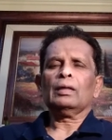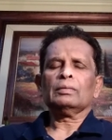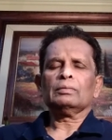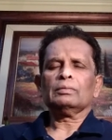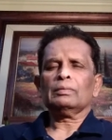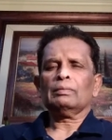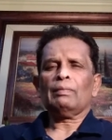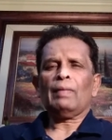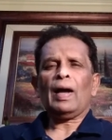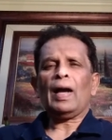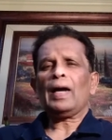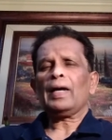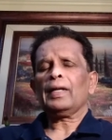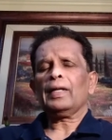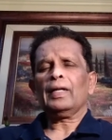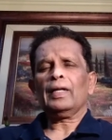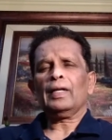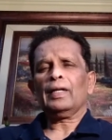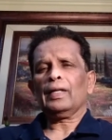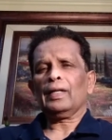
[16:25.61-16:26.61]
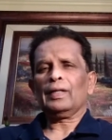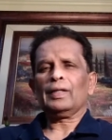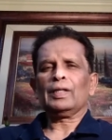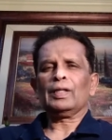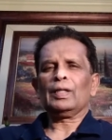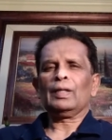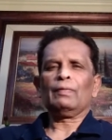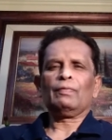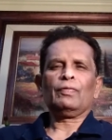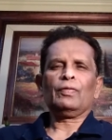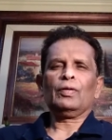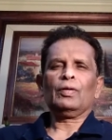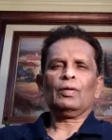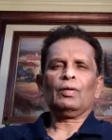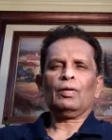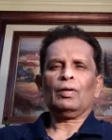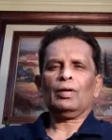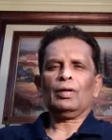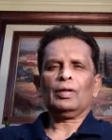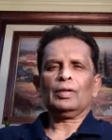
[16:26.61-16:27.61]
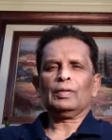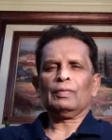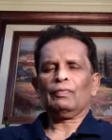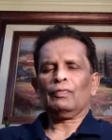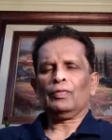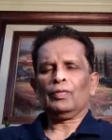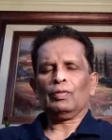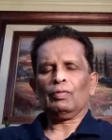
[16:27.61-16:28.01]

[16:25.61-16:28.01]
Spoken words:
married and if your